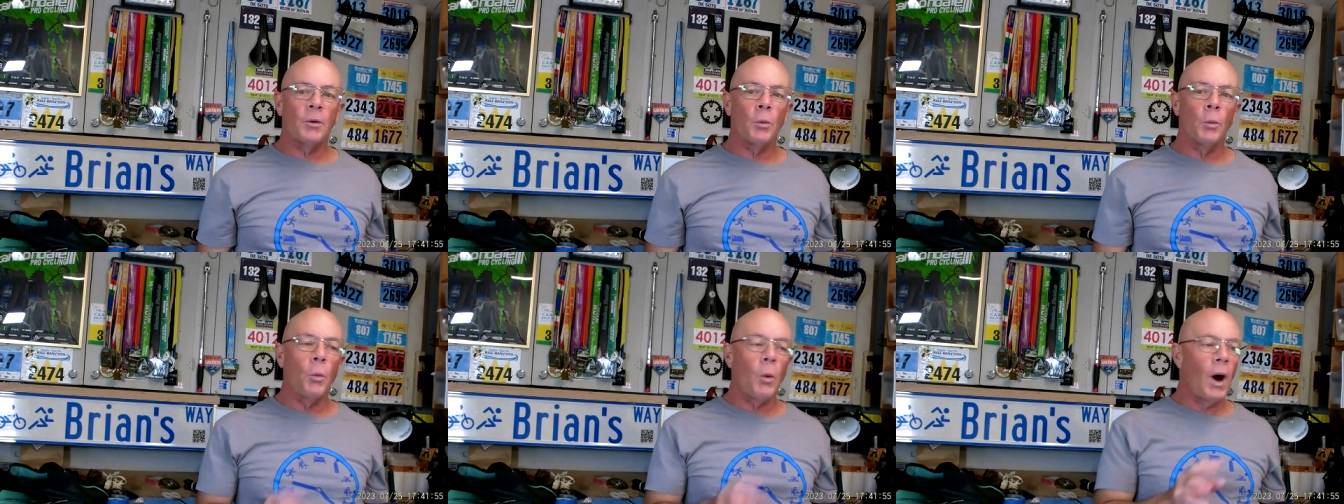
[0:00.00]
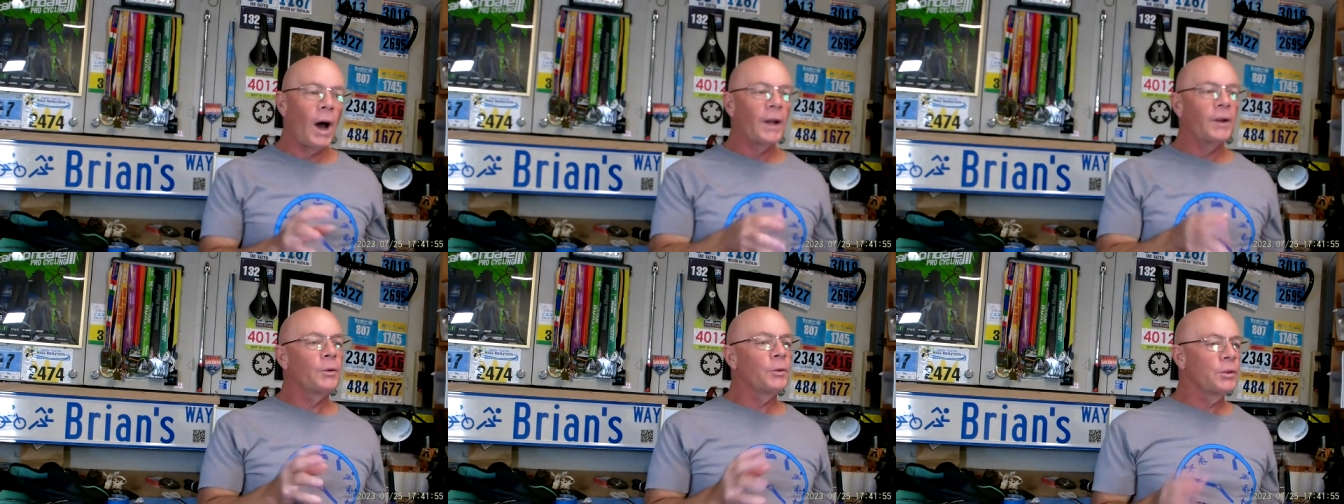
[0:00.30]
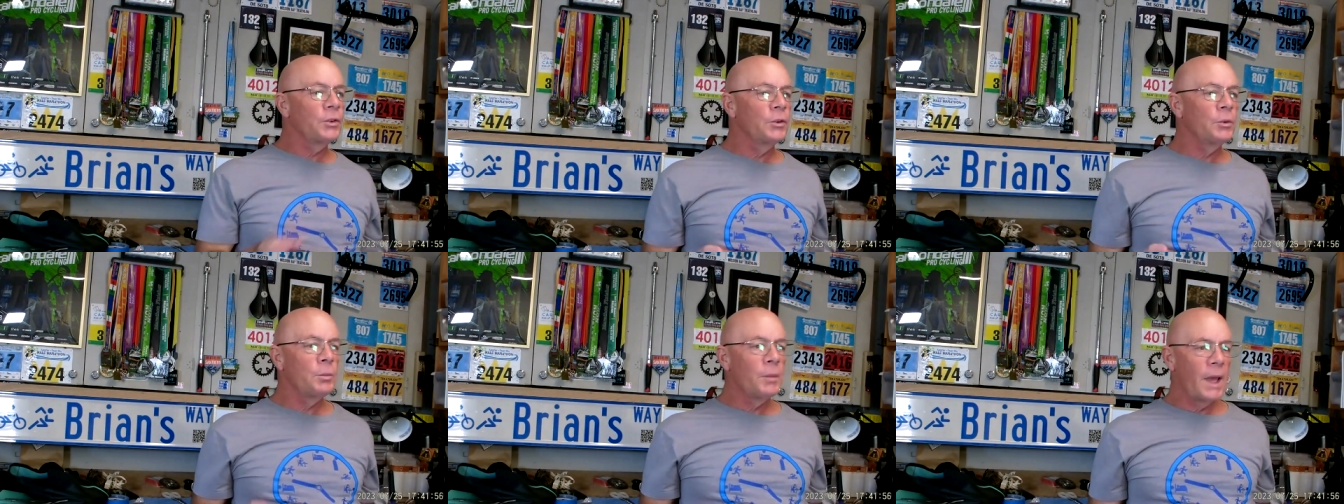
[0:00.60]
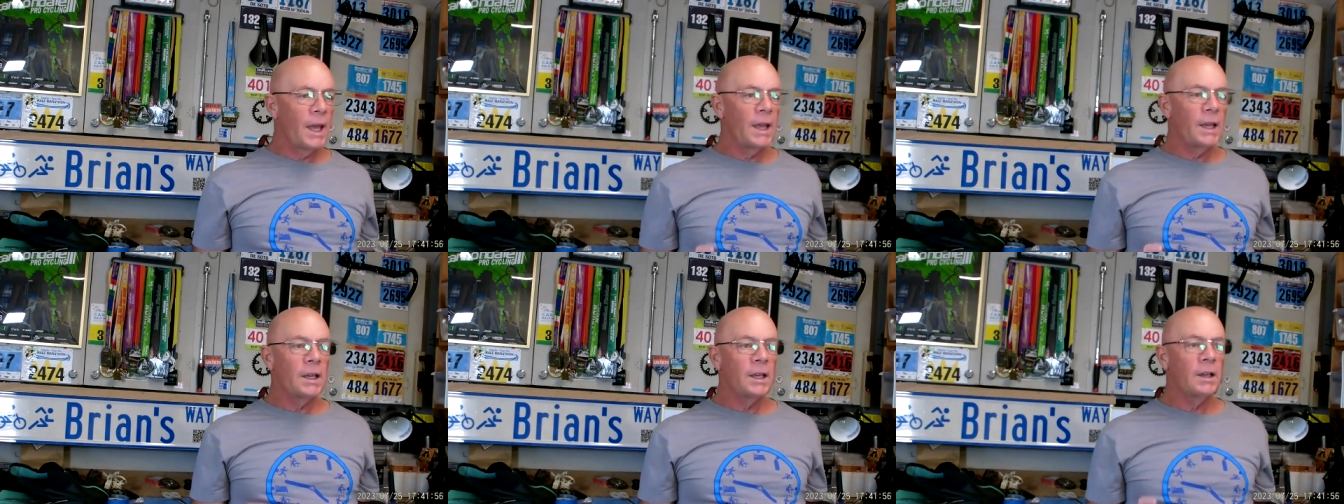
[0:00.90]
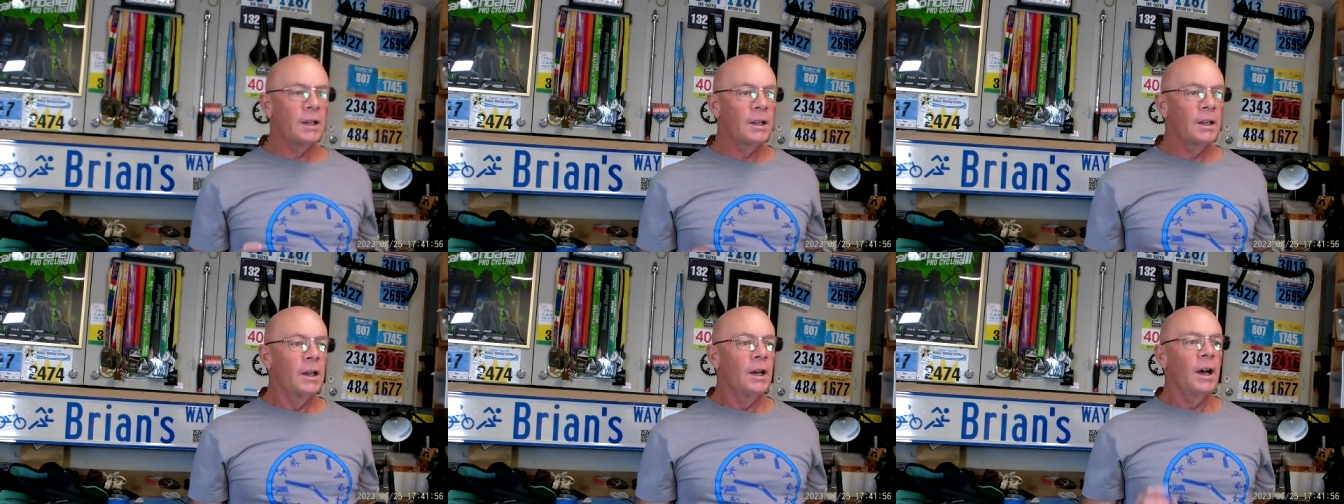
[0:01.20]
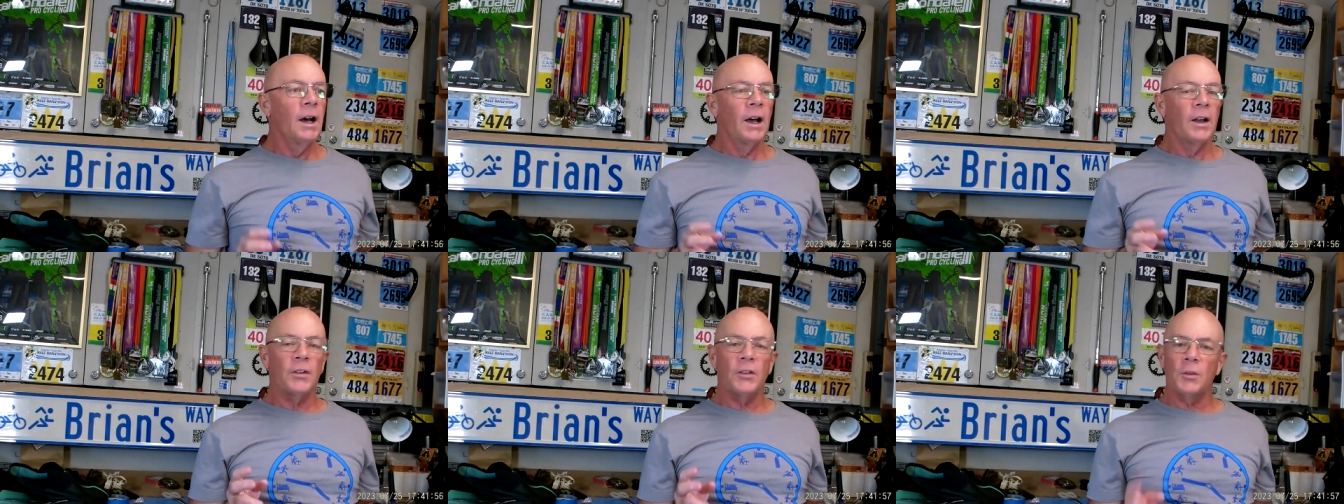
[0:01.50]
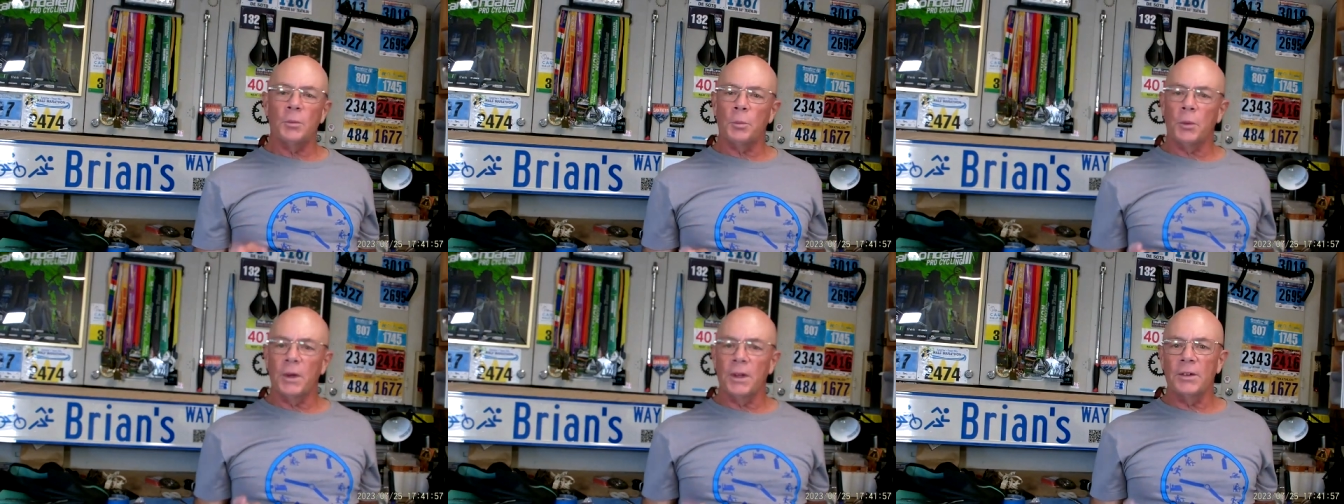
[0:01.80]
why don't you make a
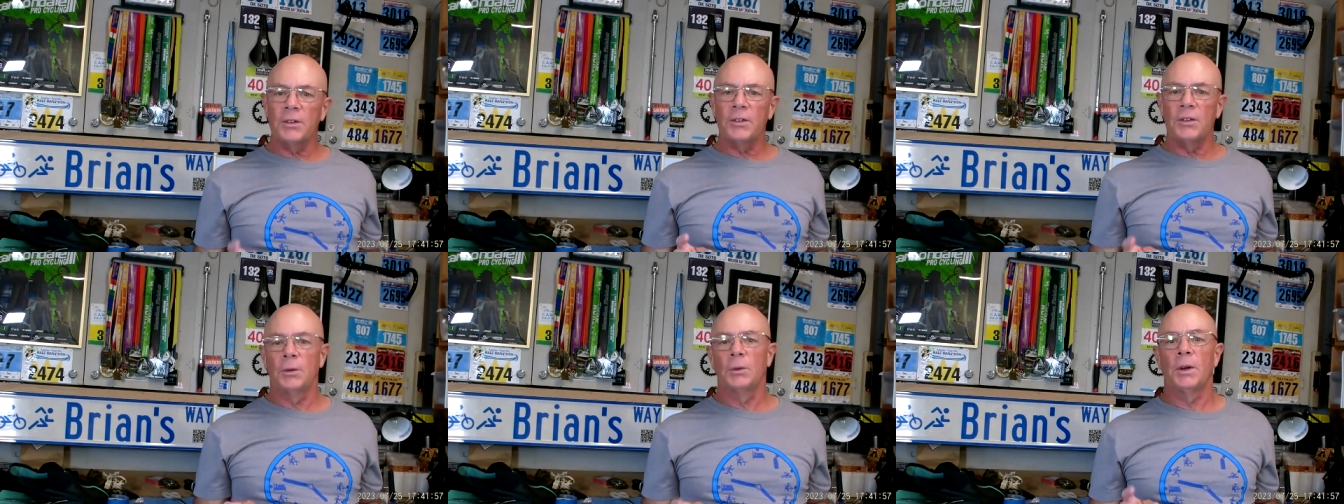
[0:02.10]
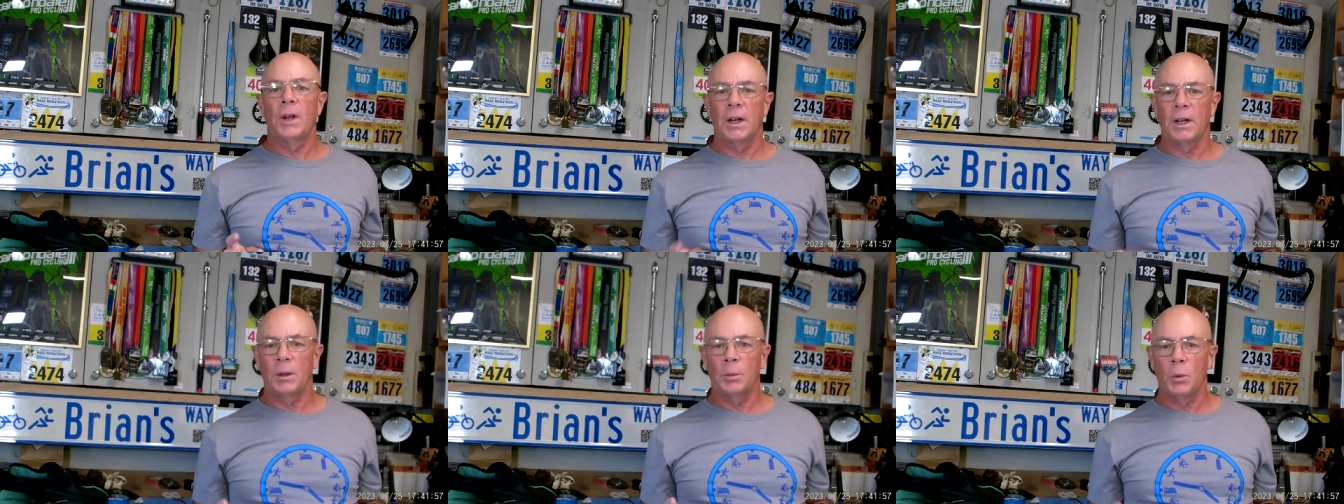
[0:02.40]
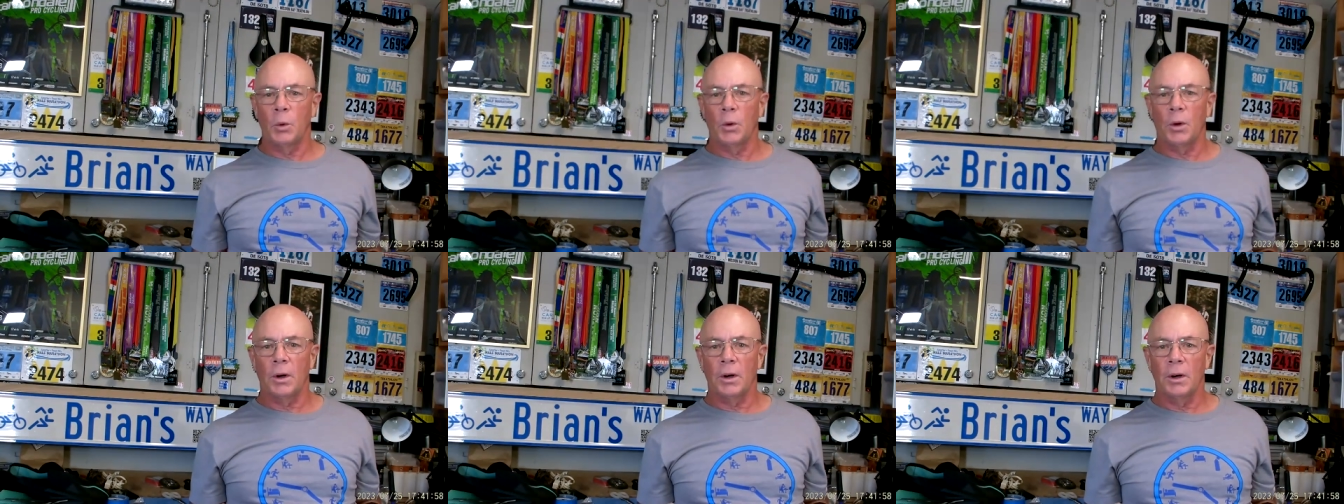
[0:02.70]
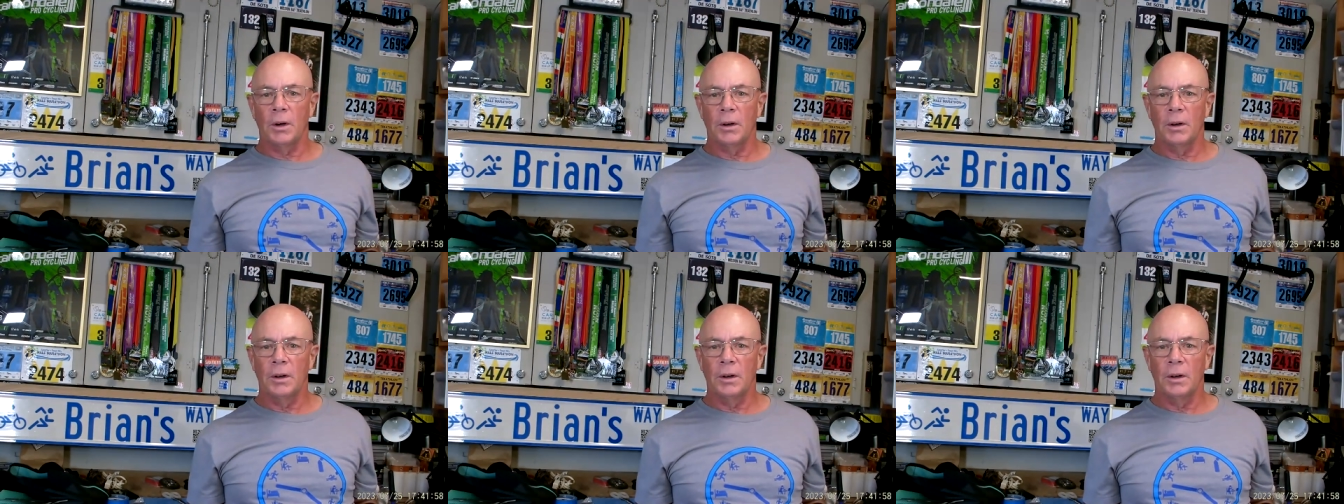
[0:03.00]
spring suit anymore?